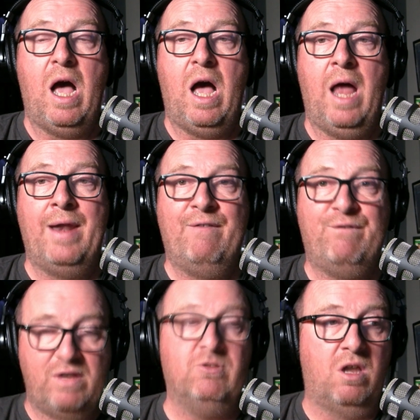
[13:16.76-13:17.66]
and it
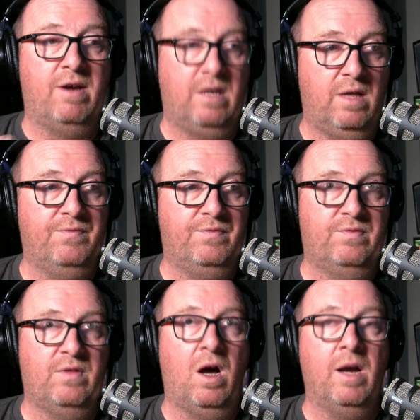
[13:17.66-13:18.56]
feels like
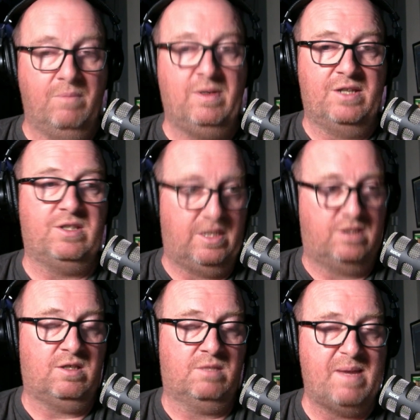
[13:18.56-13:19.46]
I'm listening
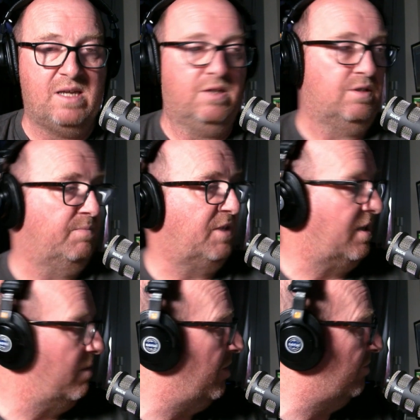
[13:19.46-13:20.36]
to the speakers, and
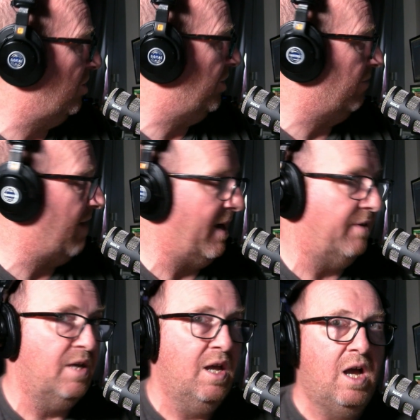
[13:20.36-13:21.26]
particularly when I'm turning
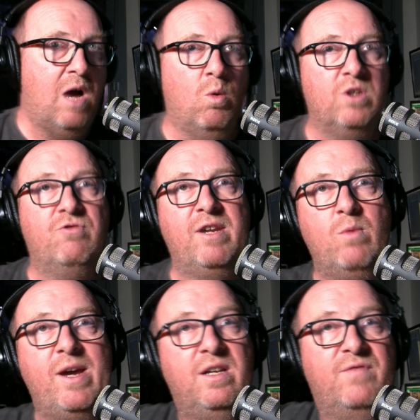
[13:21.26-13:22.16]
around. And what's really
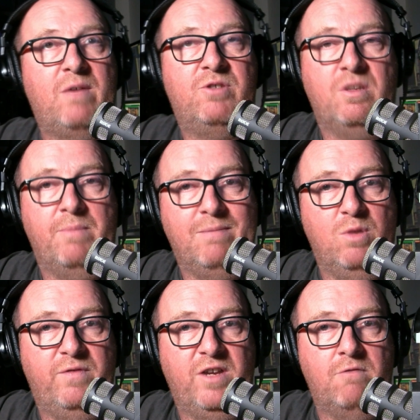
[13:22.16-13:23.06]
weird, if there was somebody
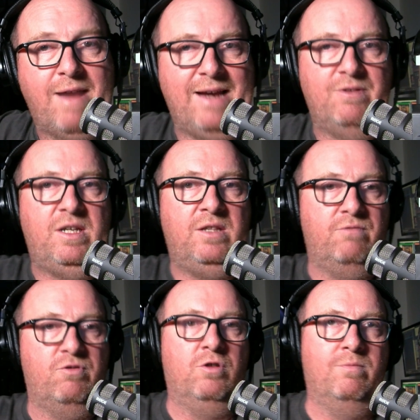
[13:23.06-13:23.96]
moving around in the
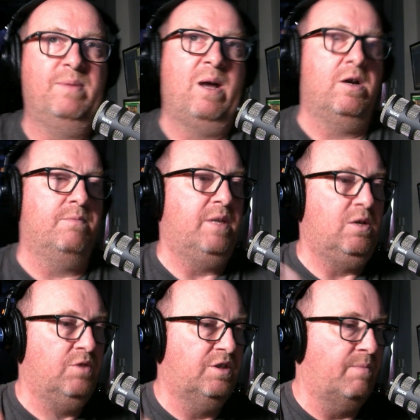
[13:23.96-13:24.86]
room behind me
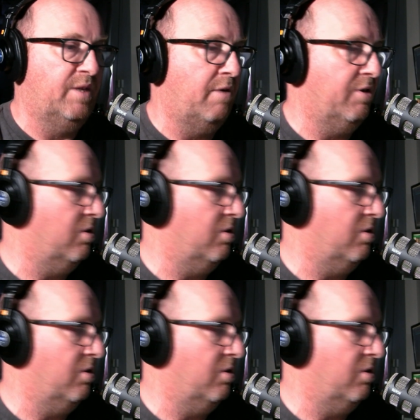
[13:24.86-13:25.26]
or there's something going